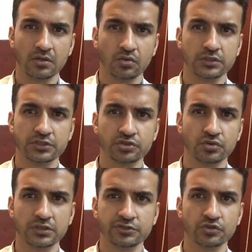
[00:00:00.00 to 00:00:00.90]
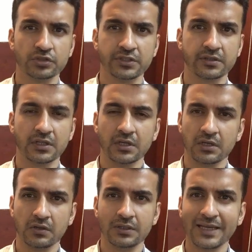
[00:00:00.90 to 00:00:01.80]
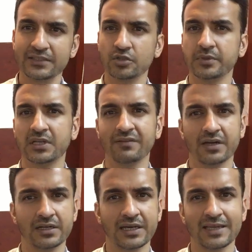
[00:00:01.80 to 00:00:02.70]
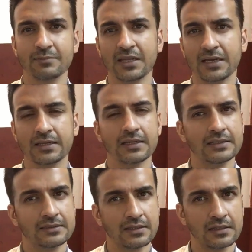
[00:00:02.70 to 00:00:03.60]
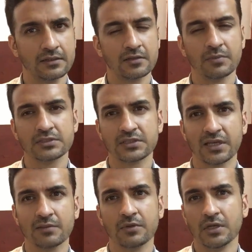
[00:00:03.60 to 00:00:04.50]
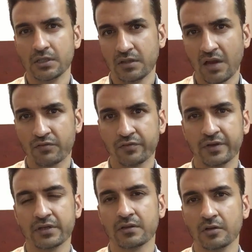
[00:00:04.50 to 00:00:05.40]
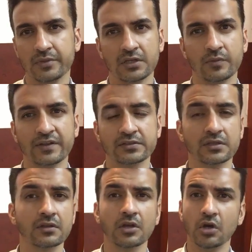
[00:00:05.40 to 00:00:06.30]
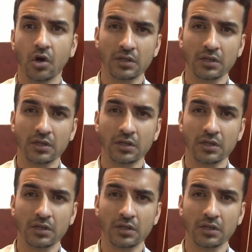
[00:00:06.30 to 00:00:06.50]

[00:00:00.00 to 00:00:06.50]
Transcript: do this, do this, do this, who like to be given a timeline that in this much time you have to finish so many questions,